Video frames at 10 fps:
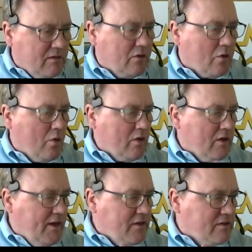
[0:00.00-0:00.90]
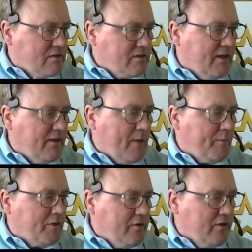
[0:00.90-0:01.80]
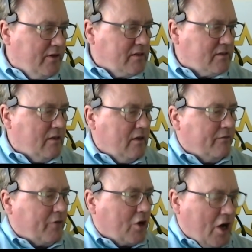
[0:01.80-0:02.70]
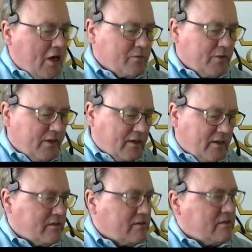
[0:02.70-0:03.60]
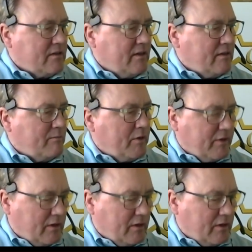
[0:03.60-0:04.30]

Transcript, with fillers: correlations, and opportunities for cost reductions and building